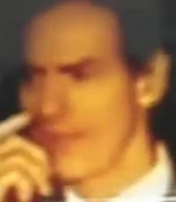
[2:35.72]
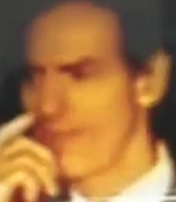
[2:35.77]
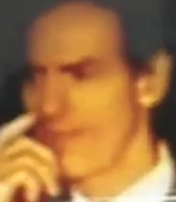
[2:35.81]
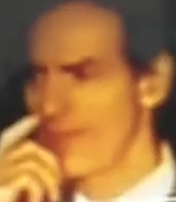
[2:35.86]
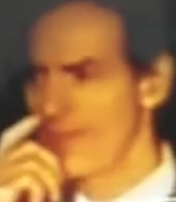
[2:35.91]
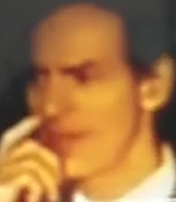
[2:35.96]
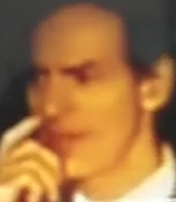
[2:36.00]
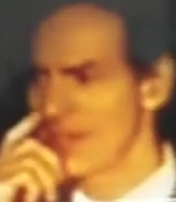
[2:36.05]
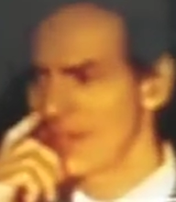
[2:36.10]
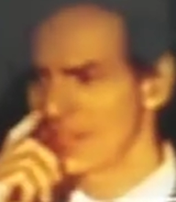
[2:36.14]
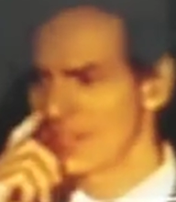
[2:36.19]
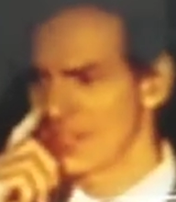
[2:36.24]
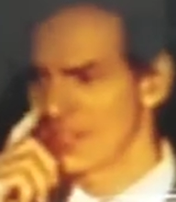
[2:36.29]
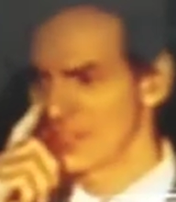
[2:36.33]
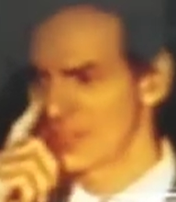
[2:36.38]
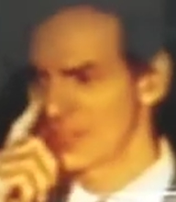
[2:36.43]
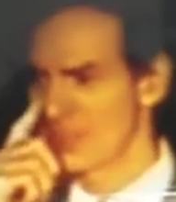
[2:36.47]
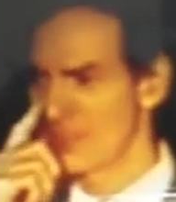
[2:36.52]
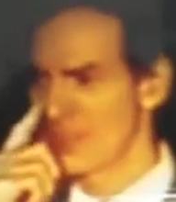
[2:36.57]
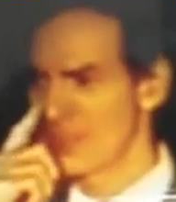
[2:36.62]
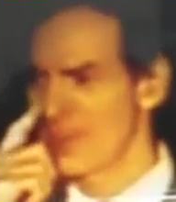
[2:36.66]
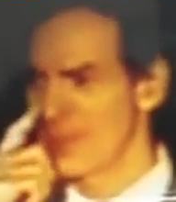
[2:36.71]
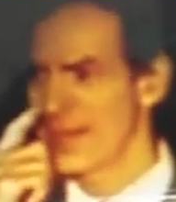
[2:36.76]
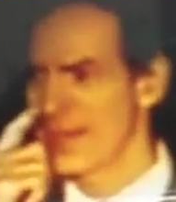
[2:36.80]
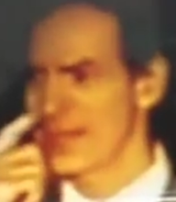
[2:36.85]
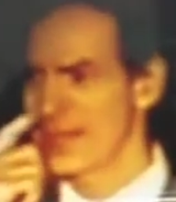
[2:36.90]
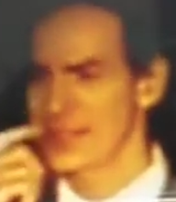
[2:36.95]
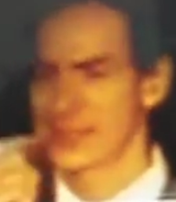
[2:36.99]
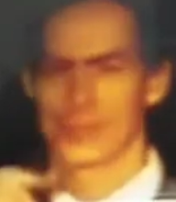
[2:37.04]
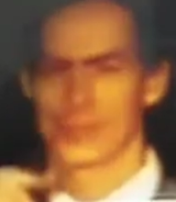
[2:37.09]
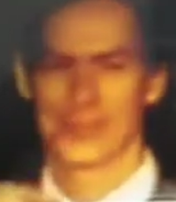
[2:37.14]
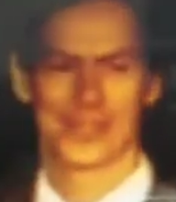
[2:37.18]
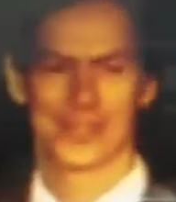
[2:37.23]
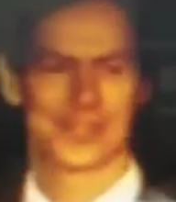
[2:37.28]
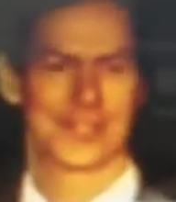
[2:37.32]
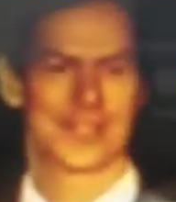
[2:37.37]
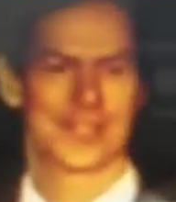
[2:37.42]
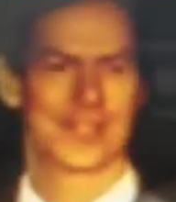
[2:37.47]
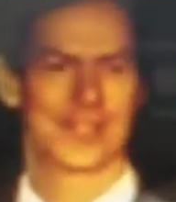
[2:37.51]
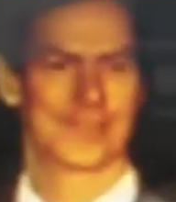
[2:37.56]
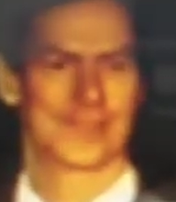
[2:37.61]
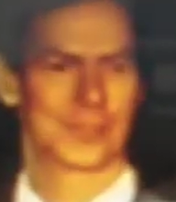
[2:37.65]
and what they found to their surprise
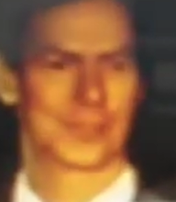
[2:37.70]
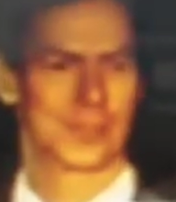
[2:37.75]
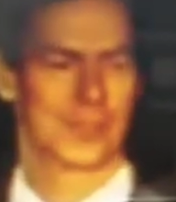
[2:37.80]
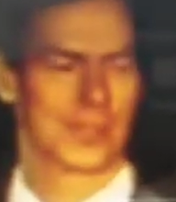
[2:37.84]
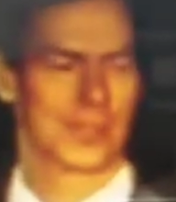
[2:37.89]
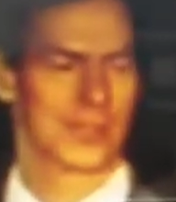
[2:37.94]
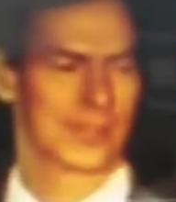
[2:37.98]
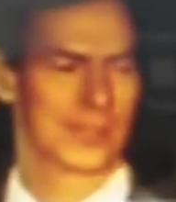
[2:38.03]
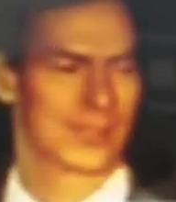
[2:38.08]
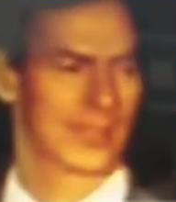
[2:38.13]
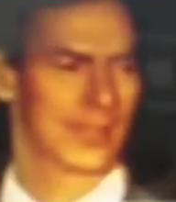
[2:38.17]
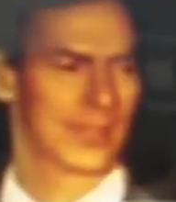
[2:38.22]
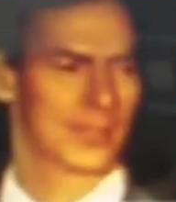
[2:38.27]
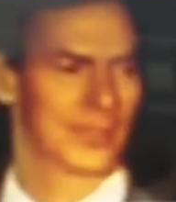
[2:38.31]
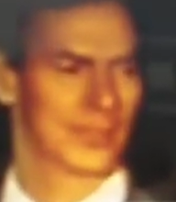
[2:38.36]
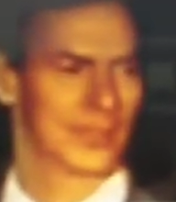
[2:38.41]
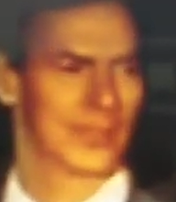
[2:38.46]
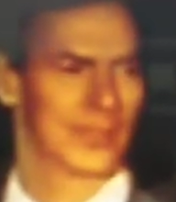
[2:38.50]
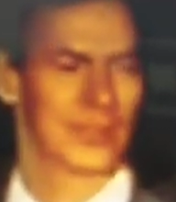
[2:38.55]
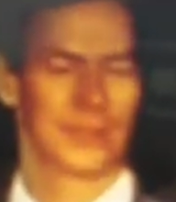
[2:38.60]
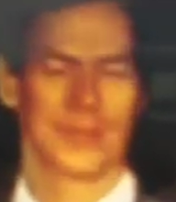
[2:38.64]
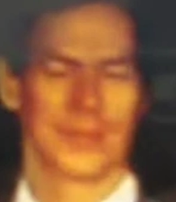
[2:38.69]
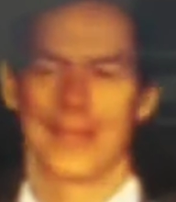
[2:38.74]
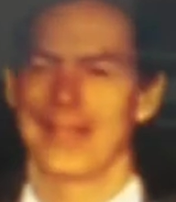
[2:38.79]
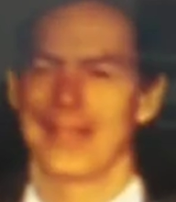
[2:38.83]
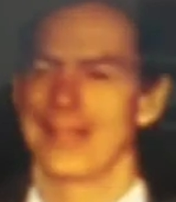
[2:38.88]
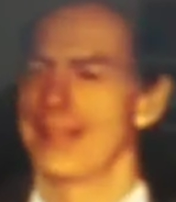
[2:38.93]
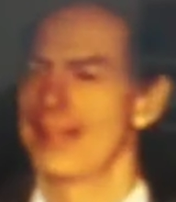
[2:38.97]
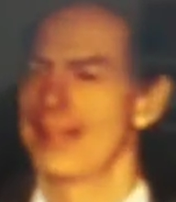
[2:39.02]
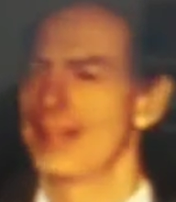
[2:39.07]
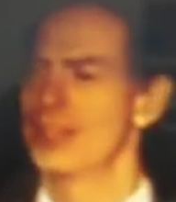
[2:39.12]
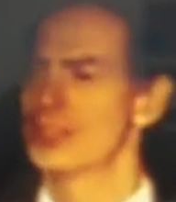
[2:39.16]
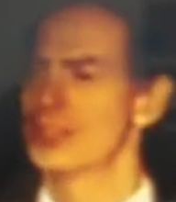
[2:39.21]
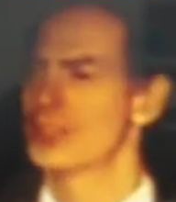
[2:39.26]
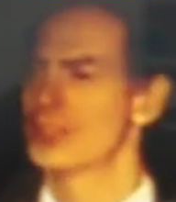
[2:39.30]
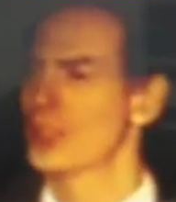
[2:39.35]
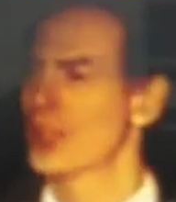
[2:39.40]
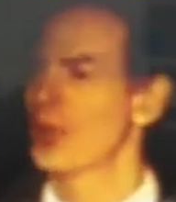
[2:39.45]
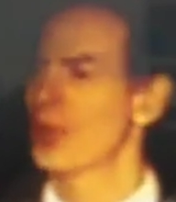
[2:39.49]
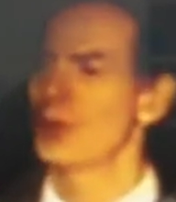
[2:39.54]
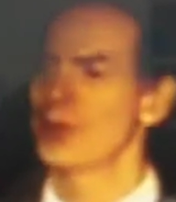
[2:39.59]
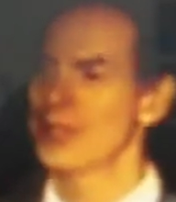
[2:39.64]
was that the monosodium glutamate
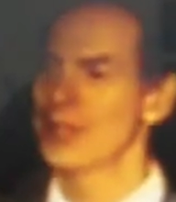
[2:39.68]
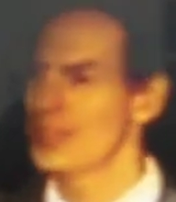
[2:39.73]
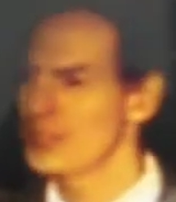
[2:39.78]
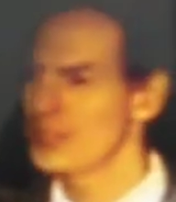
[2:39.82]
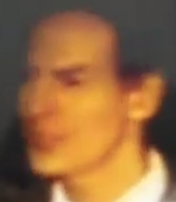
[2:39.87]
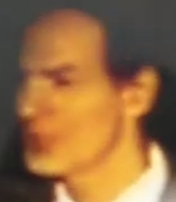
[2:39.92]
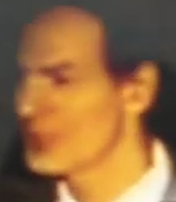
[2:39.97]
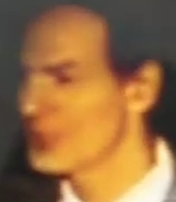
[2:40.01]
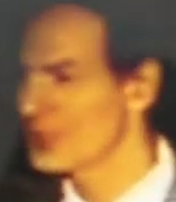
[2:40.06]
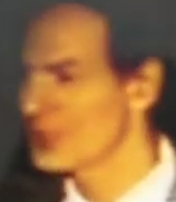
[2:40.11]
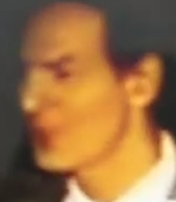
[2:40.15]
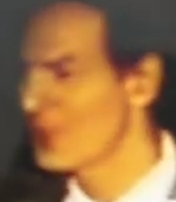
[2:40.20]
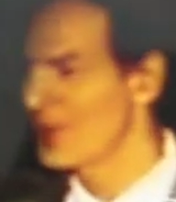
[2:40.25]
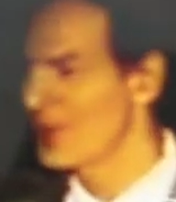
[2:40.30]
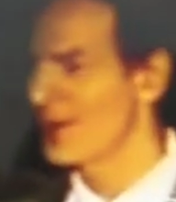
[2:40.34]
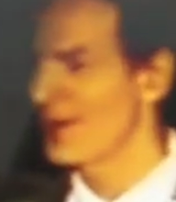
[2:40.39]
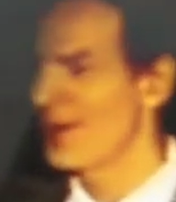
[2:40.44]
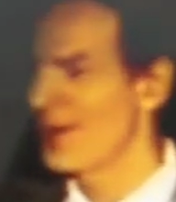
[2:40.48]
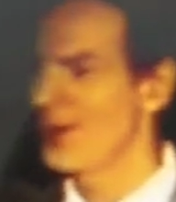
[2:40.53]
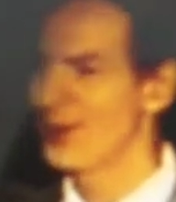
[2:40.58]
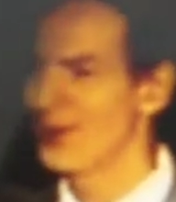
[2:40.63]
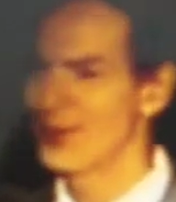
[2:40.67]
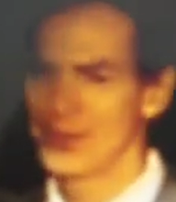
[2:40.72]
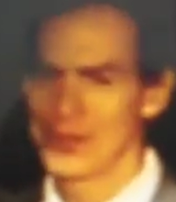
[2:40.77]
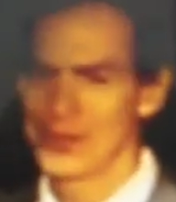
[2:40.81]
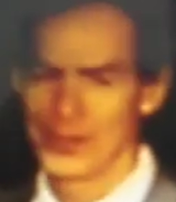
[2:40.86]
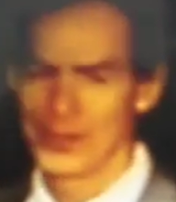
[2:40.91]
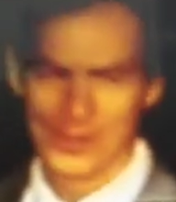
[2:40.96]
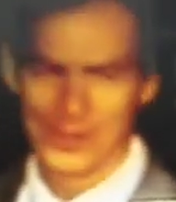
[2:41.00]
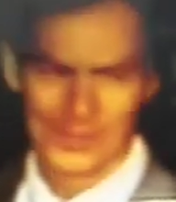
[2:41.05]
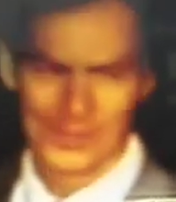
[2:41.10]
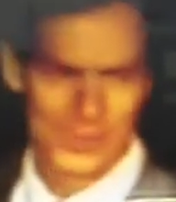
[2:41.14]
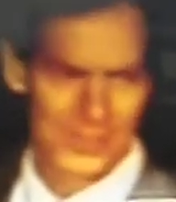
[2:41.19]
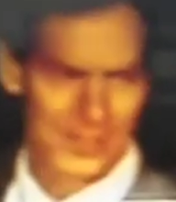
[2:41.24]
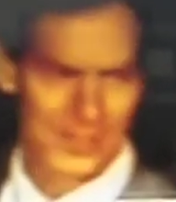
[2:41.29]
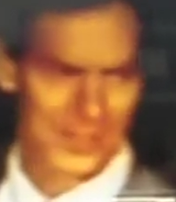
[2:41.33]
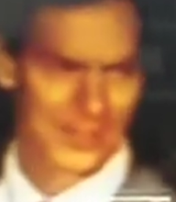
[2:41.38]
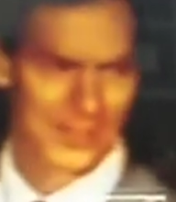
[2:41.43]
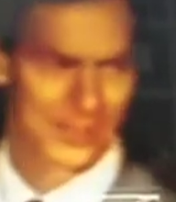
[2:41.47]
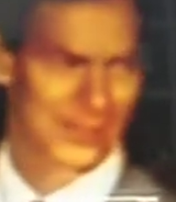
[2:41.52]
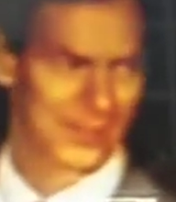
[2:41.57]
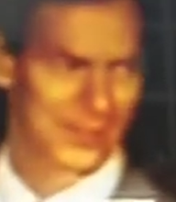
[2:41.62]
totally destroyed all the nerve
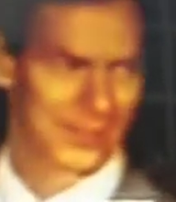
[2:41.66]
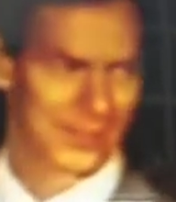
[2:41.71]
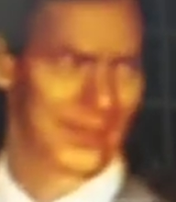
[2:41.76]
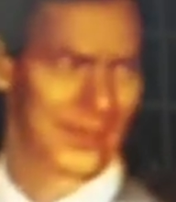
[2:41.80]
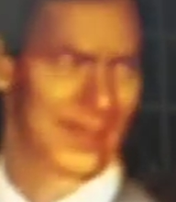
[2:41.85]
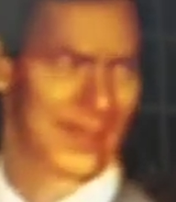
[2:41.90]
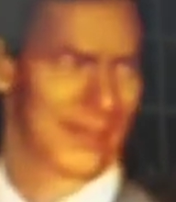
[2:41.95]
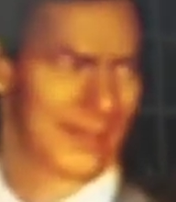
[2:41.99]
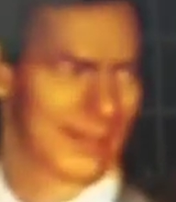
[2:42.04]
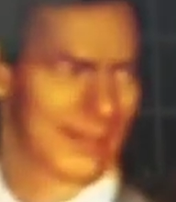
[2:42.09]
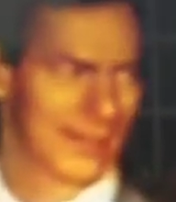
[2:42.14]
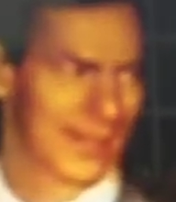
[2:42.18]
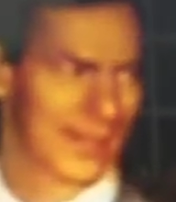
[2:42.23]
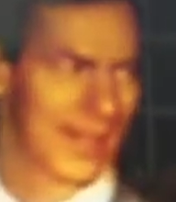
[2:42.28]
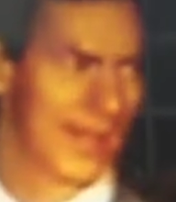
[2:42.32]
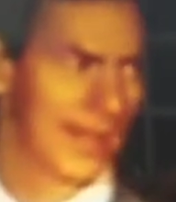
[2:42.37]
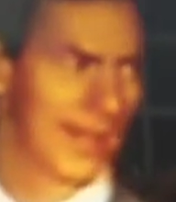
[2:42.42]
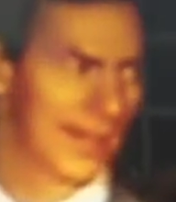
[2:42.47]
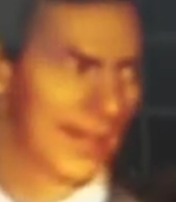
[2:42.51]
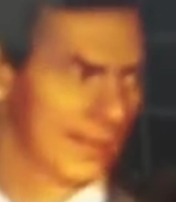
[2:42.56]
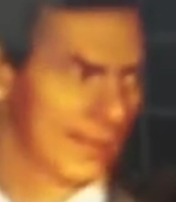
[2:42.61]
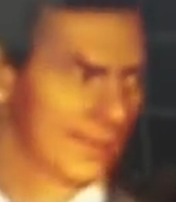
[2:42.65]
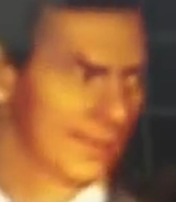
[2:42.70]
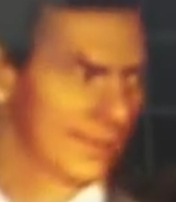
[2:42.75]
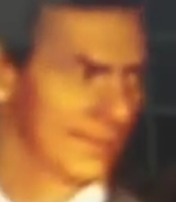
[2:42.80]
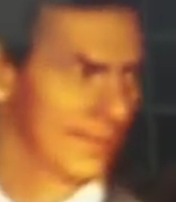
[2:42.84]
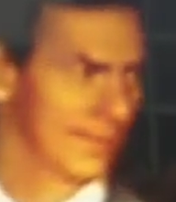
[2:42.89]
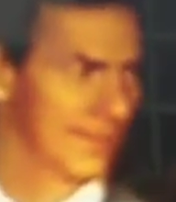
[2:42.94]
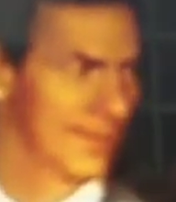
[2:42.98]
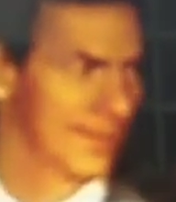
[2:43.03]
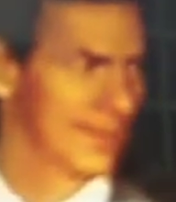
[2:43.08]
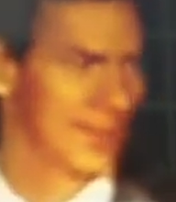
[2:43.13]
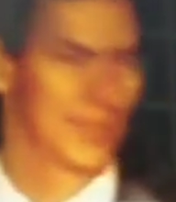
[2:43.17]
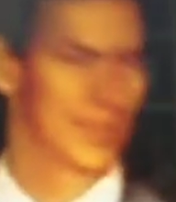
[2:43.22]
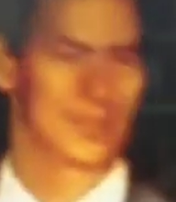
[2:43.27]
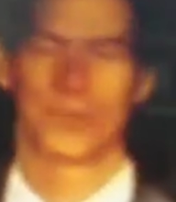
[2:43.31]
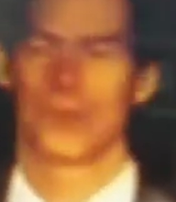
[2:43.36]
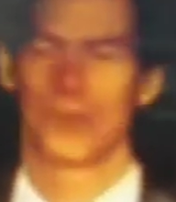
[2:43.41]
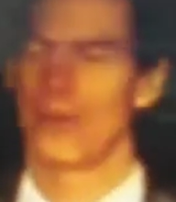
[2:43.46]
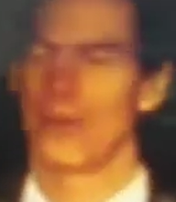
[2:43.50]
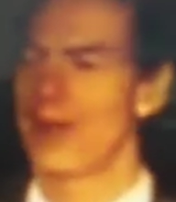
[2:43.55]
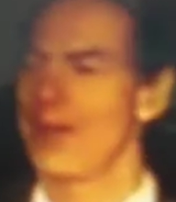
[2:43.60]
cells in the retina of the eye,
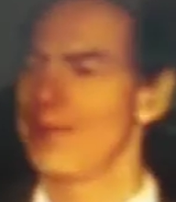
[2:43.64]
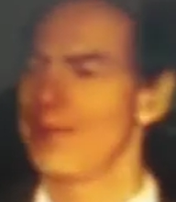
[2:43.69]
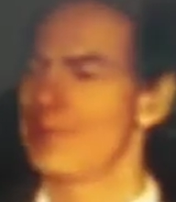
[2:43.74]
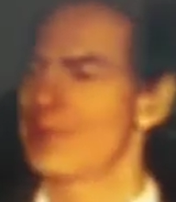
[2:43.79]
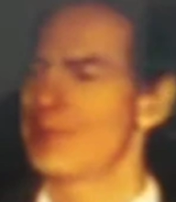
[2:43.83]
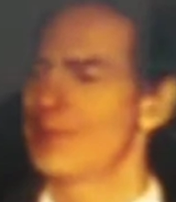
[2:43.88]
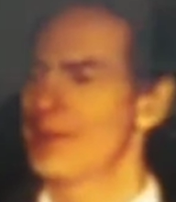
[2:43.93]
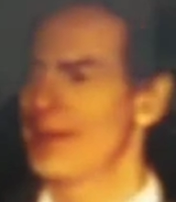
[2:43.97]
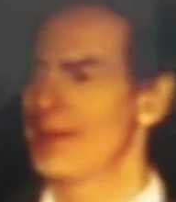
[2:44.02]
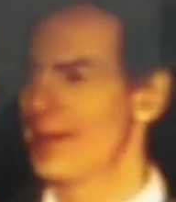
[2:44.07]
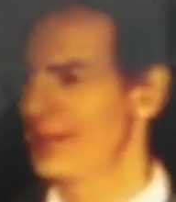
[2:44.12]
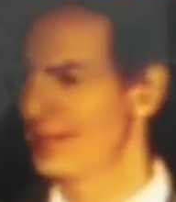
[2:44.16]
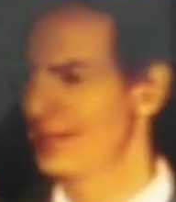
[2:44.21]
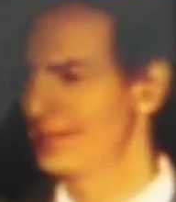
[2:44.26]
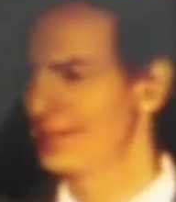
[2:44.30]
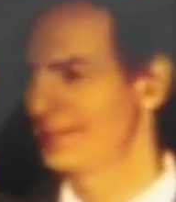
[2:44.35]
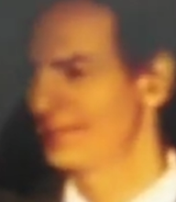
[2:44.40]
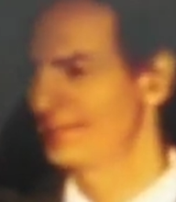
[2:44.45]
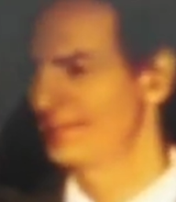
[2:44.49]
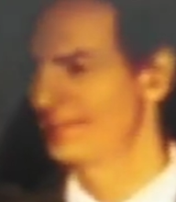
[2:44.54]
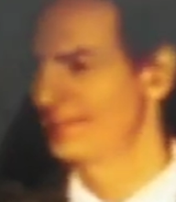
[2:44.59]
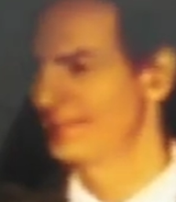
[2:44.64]
just wiped them out.